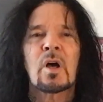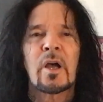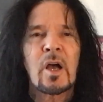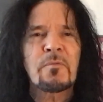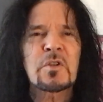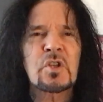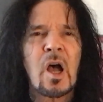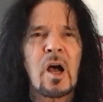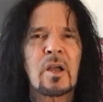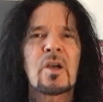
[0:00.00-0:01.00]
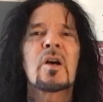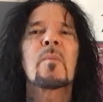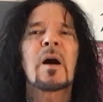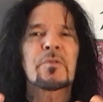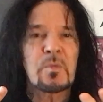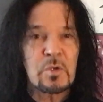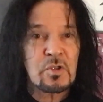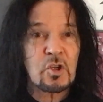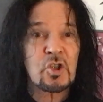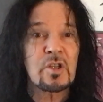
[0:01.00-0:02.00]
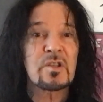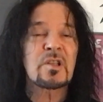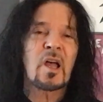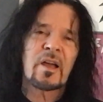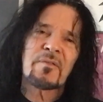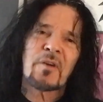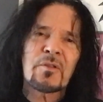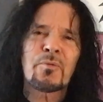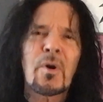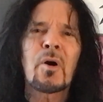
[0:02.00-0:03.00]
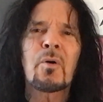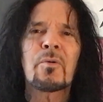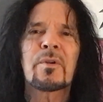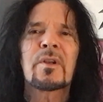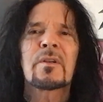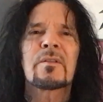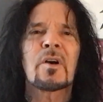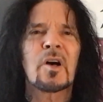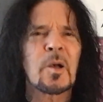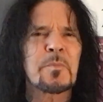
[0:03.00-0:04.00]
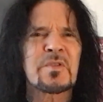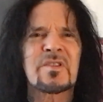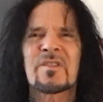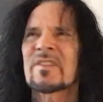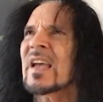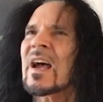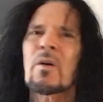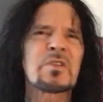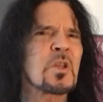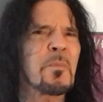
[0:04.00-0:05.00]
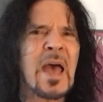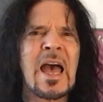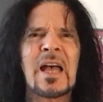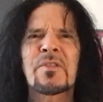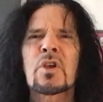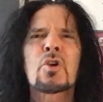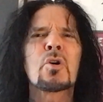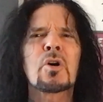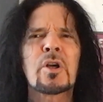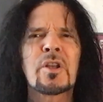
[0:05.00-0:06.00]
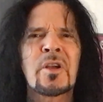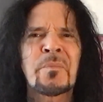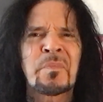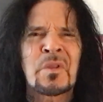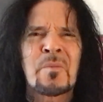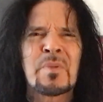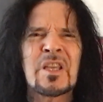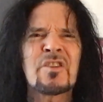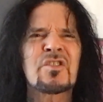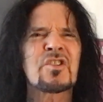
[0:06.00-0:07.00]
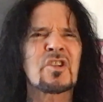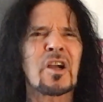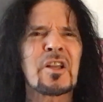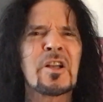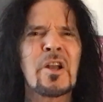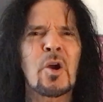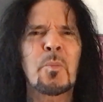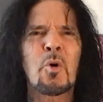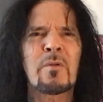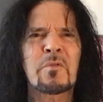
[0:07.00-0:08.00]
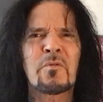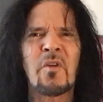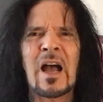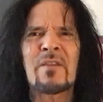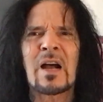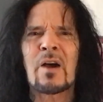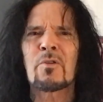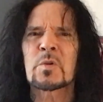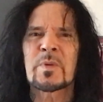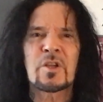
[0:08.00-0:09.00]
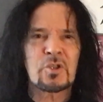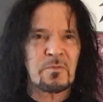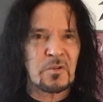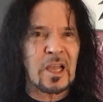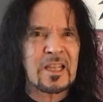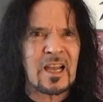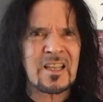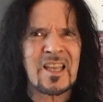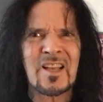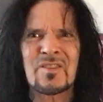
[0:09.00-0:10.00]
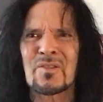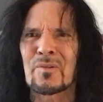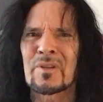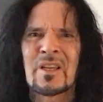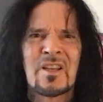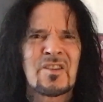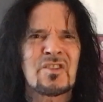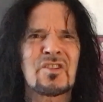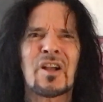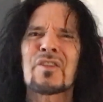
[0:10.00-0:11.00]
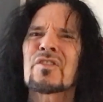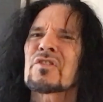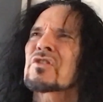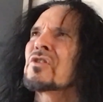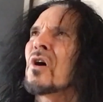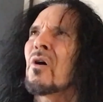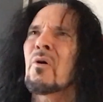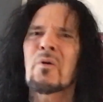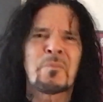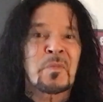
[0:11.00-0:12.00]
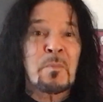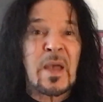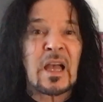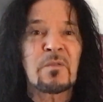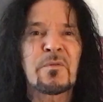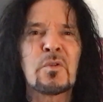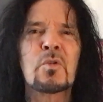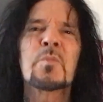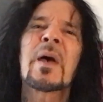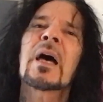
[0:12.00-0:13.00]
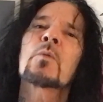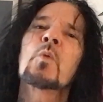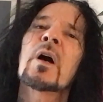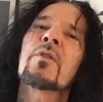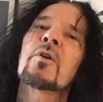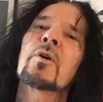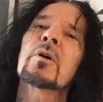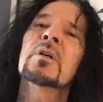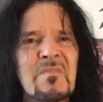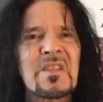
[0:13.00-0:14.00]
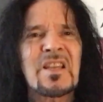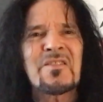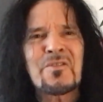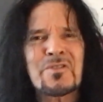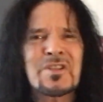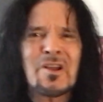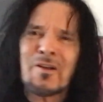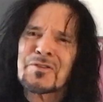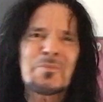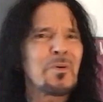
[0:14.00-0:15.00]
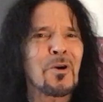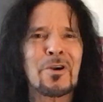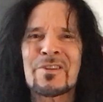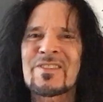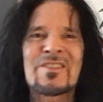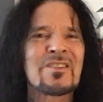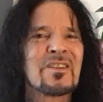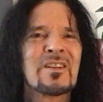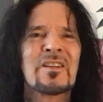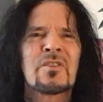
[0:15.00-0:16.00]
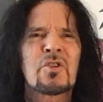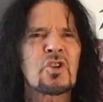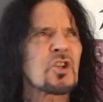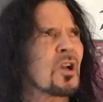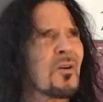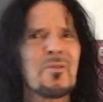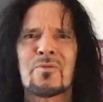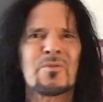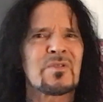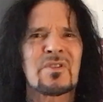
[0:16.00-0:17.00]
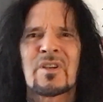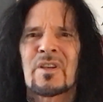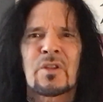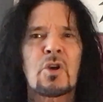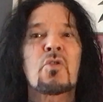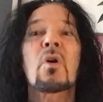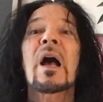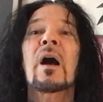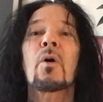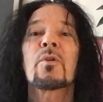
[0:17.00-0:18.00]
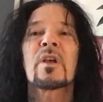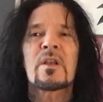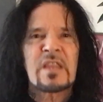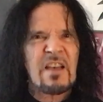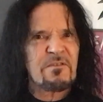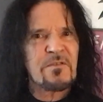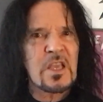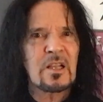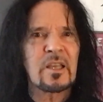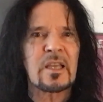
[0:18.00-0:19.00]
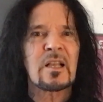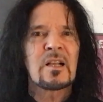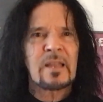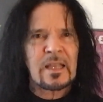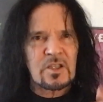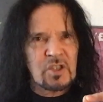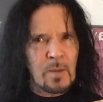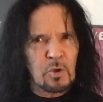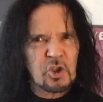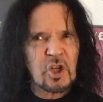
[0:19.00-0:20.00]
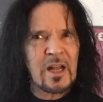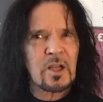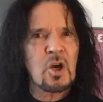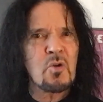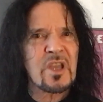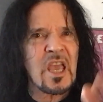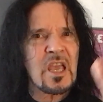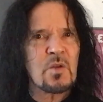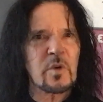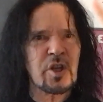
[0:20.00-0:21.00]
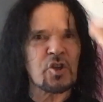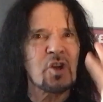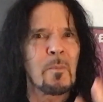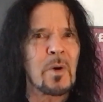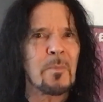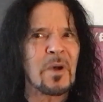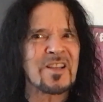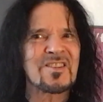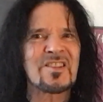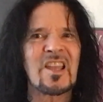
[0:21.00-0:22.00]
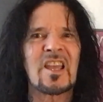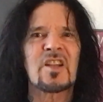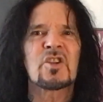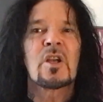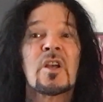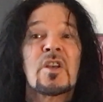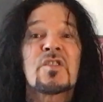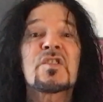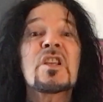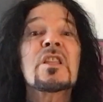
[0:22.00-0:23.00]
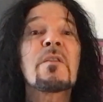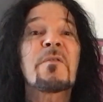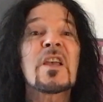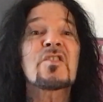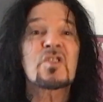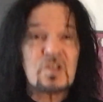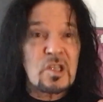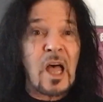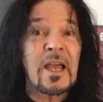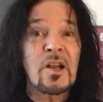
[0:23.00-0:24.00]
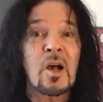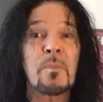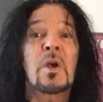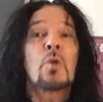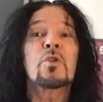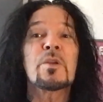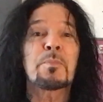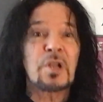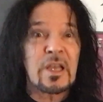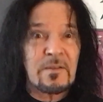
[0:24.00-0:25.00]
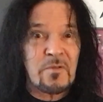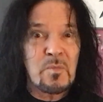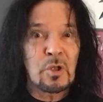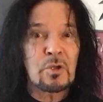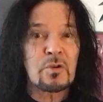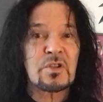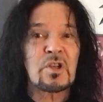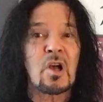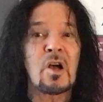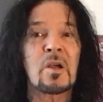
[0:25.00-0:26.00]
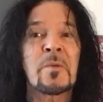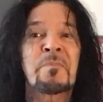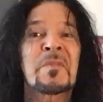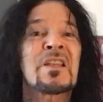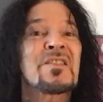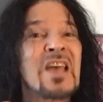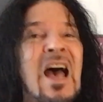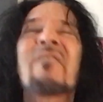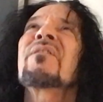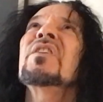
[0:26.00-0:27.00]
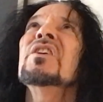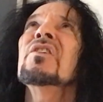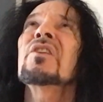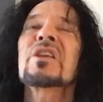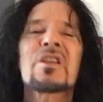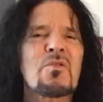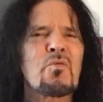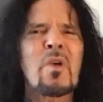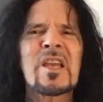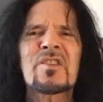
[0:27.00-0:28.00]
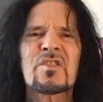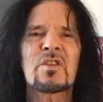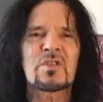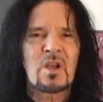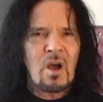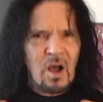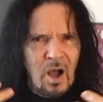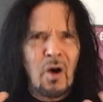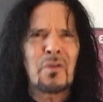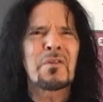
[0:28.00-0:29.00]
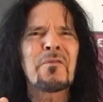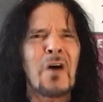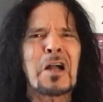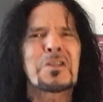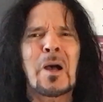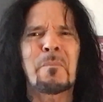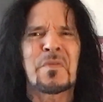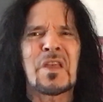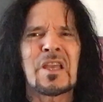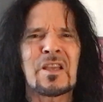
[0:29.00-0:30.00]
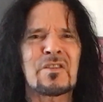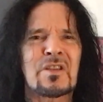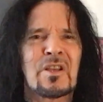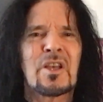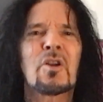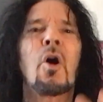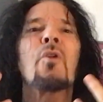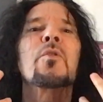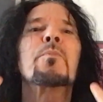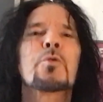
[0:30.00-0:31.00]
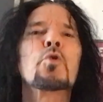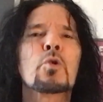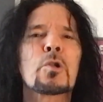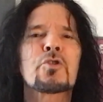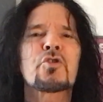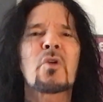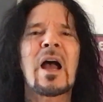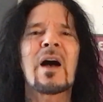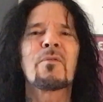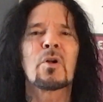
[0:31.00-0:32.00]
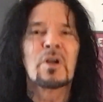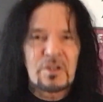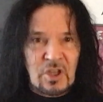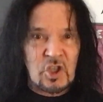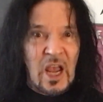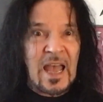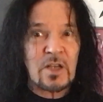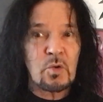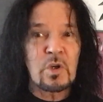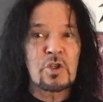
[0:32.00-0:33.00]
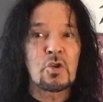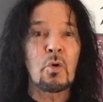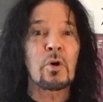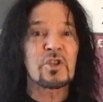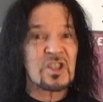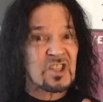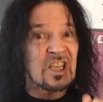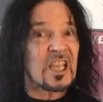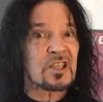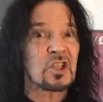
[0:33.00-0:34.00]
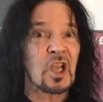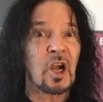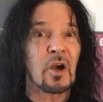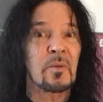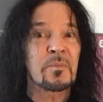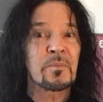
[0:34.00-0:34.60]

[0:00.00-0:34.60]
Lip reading: I often talk about the musician's life on the road. The ups, the downs, the bad, the good. Being stuck in an airport for 5 hours because your flight got canceled. Stuck in the snow. Bad food, bad weather. Then there's the awesome parts. The shows. The crowd. That feeling like a double shot of cocaine when you jump up on stage. Seeing the faces light up when you play a familiar song. That feeling erases all the fucked up things and all the brutal travel that you had to endure just to get there.